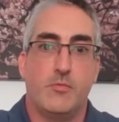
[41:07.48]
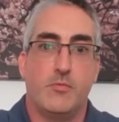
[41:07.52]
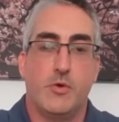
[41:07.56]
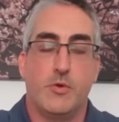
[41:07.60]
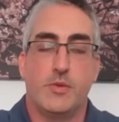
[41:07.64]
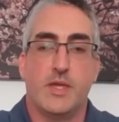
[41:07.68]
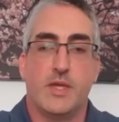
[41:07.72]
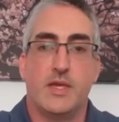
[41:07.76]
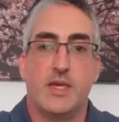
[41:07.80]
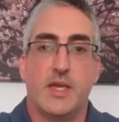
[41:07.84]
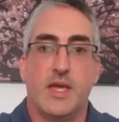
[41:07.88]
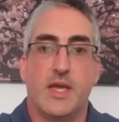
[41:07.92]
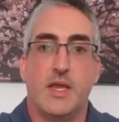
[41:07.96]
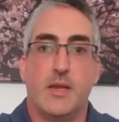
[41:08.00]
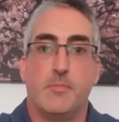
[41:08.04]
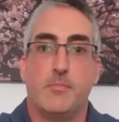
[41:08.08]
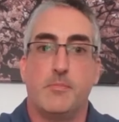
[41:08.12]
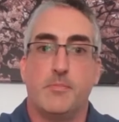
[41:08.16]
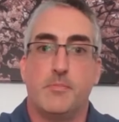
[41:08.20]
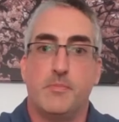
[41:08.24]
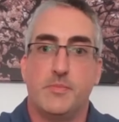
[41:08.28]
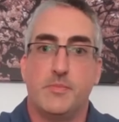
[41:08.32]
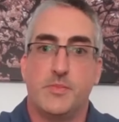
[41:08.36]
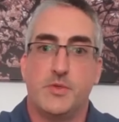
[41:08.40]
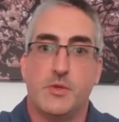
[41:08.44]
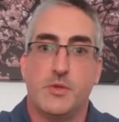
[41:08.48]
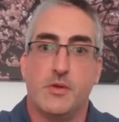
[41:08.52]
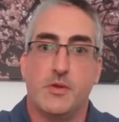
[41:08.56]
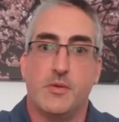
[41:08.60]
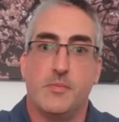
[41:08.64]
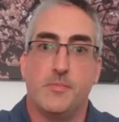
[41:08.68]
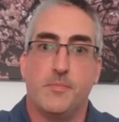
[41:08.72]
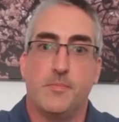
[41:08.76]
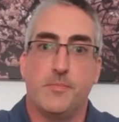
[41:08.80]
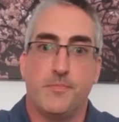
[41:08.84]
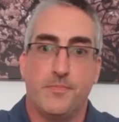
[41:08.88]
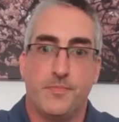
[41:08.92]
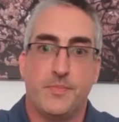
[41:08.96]
ruin their day. So
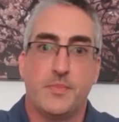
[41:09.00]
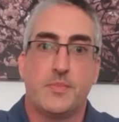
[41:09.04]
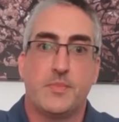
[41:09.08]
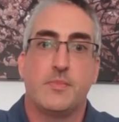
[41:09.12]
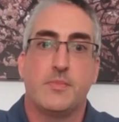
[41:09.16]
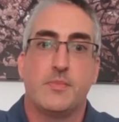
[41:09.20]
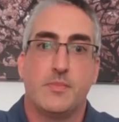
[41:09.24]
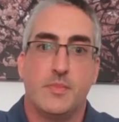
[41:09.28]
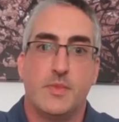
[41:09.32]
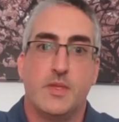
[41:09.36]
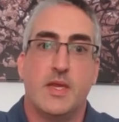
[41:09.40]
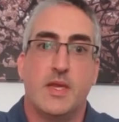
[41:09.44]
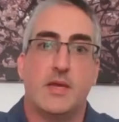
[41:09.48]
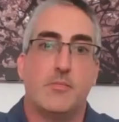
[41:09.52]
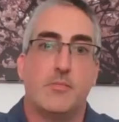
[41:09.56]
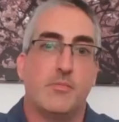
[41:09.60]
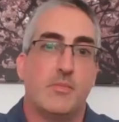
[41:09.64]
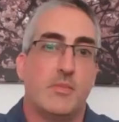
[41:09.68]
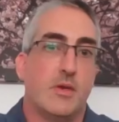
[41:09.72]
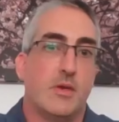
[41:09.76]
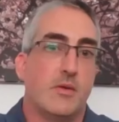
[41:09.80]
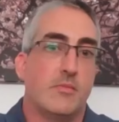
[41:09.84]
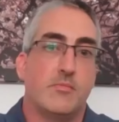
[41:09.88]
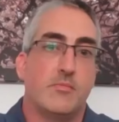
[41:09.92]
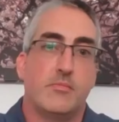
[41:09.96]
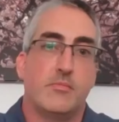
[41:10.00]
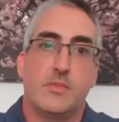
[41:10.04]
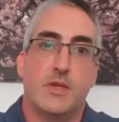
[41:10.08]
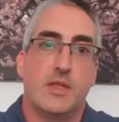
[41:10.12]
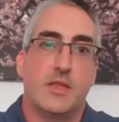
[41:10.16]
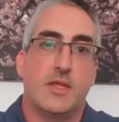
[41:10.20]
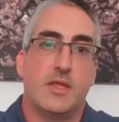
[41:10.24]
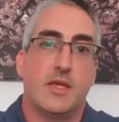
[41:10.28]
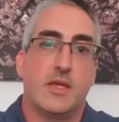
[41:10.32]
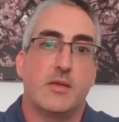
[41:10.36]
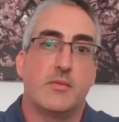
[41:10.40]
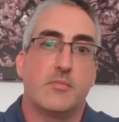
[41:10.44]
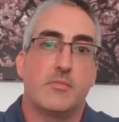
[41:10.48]
yeah, no,
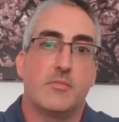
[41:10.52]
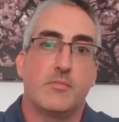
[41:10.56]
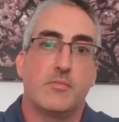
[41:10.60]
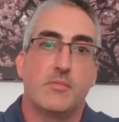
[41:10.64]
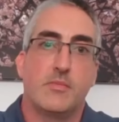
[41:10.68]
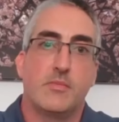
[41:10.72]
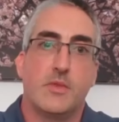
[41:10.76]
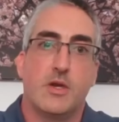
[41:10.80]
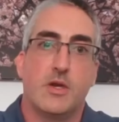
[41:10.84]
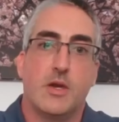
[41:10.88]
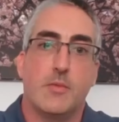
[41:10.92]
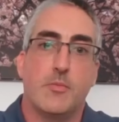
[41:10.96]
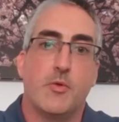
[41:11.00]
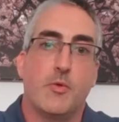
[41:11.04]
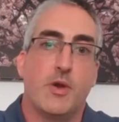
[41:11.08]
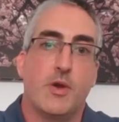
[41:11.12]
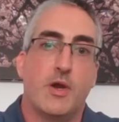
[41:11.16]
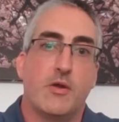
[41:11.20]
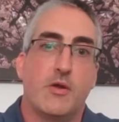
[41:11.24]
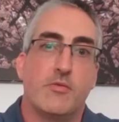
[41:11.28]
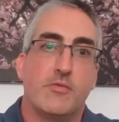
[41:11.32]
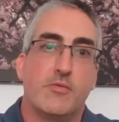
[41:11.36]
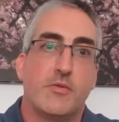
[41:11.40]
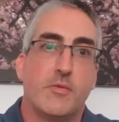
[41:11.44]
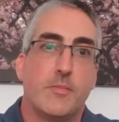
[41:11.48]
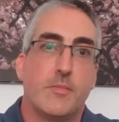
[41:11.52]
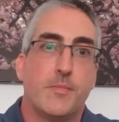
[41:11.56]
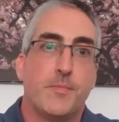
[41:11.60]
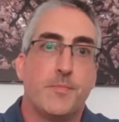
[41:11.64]
nothing that I'm aware of.